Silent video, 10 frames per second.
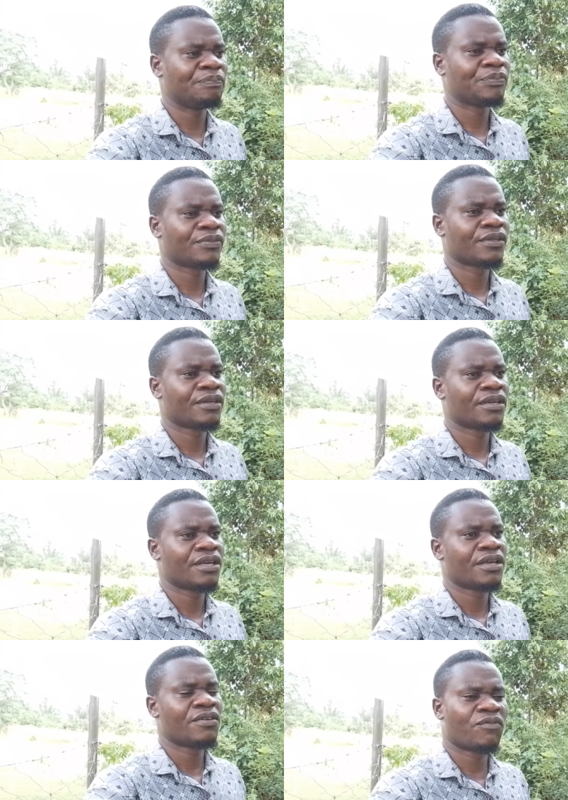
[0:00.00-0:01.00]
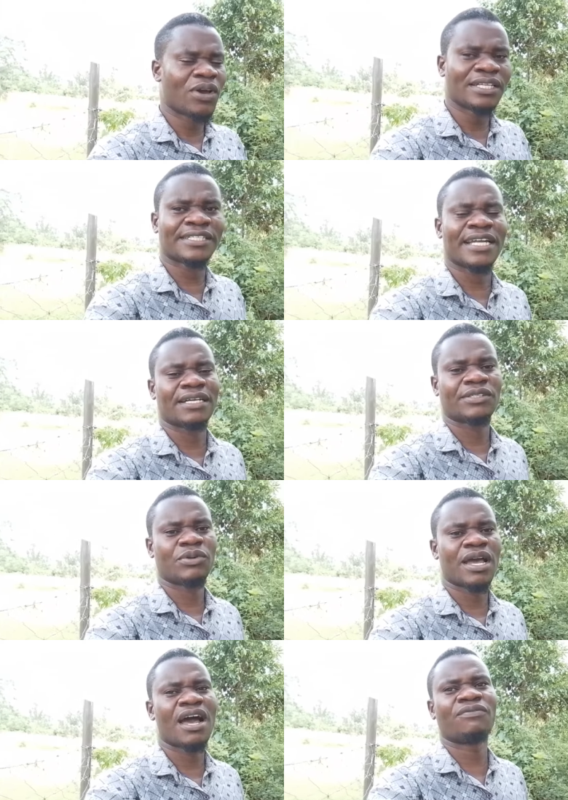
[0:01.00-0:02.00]
For instance, we have the
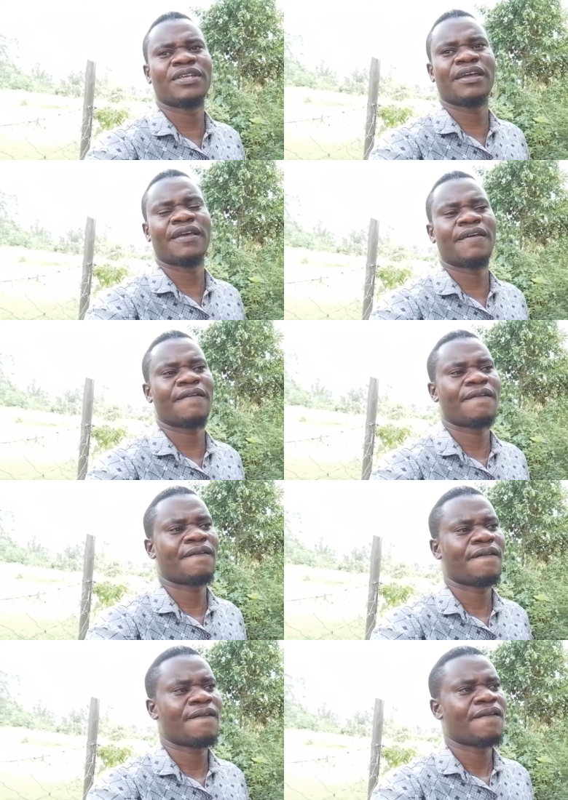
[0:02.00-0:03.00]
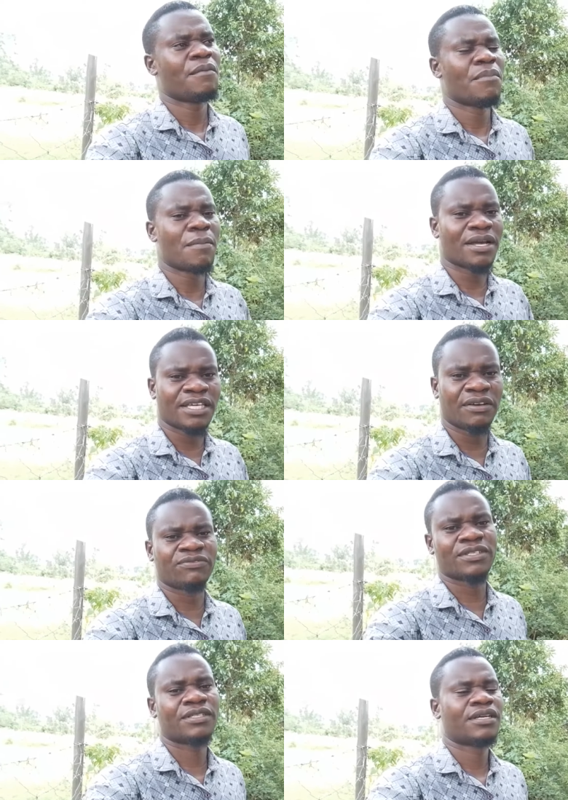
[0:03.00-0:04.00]
Mama Gift.
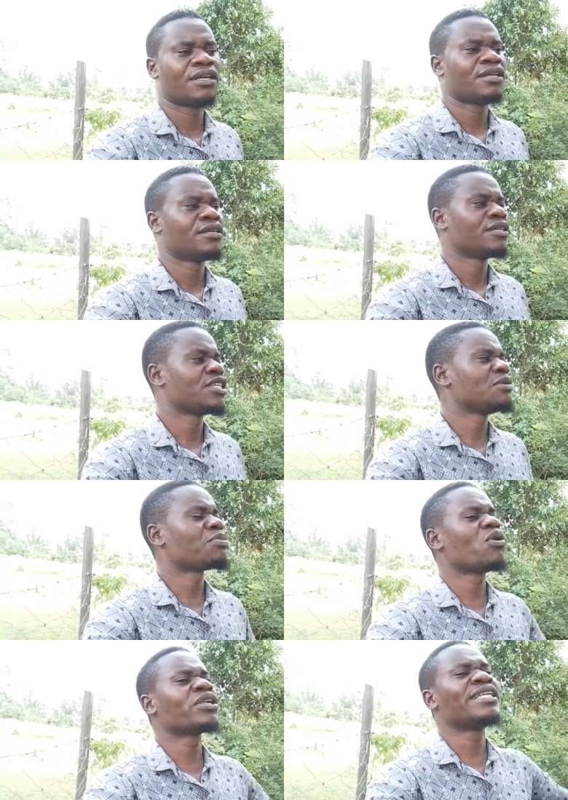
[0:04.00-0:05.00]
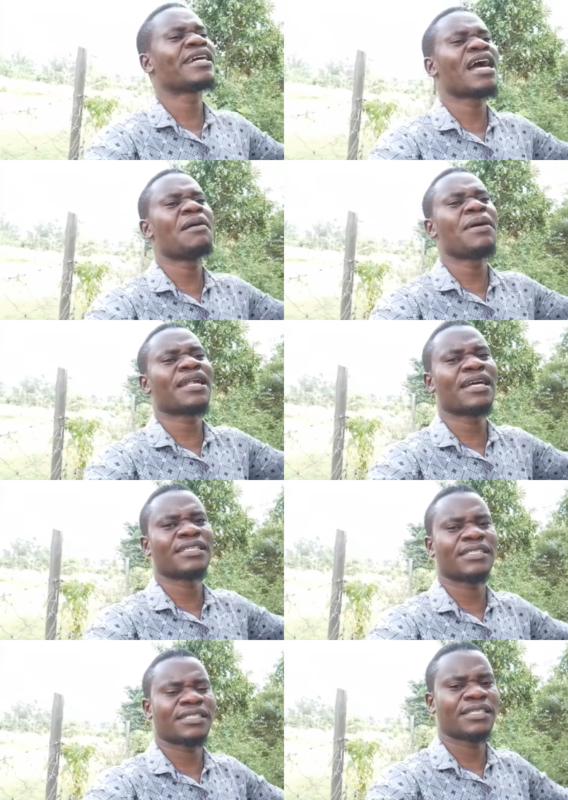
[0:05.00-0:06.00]
She brought the cameras, the
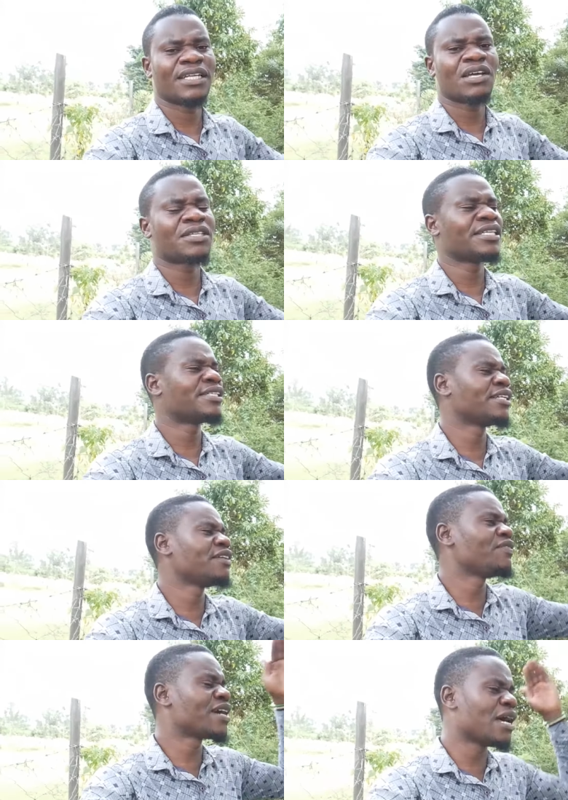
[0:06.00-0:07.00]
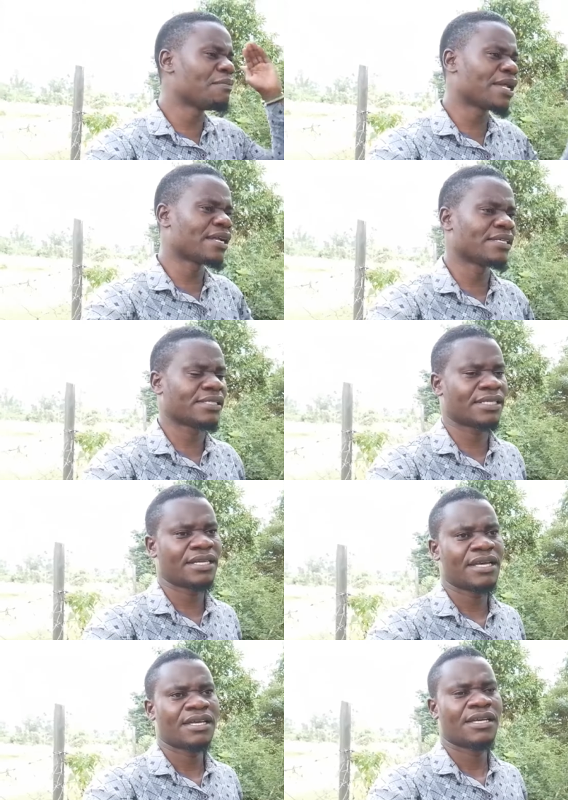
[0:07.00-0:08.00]
CCTV cameras. We
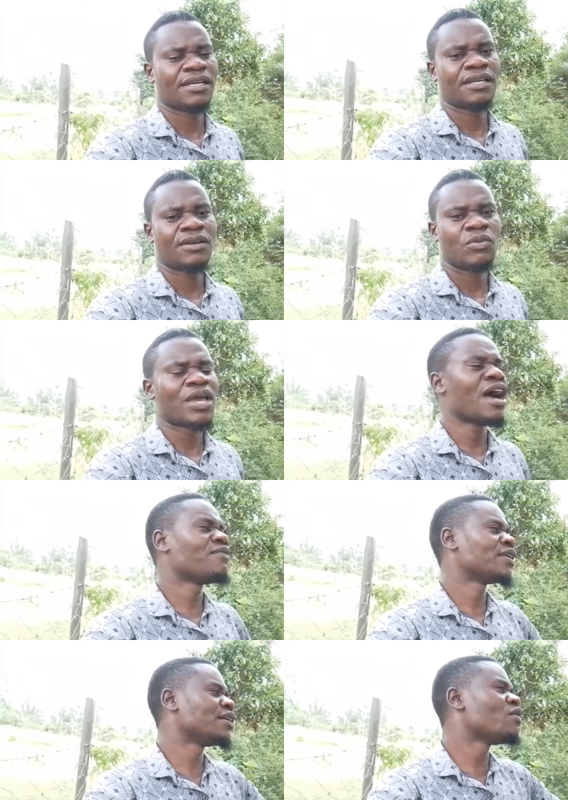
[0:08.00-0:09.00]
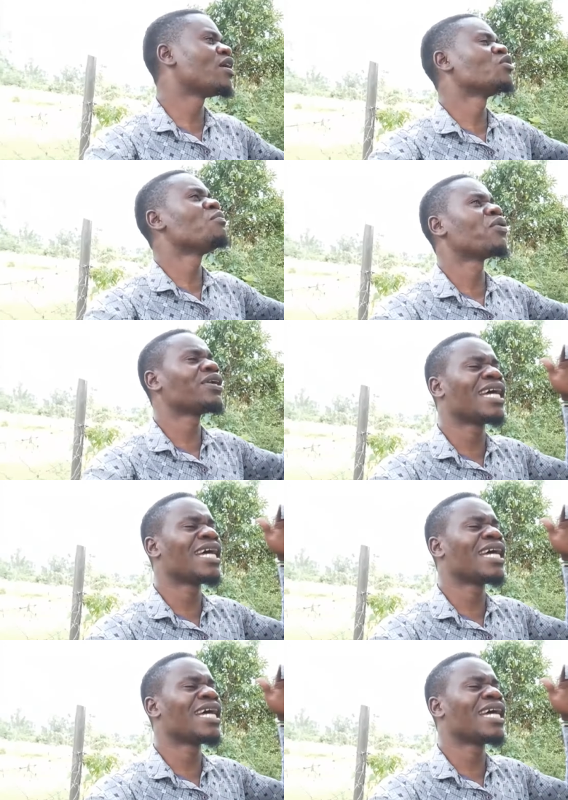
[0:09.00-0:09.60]
have another one who brought the lights.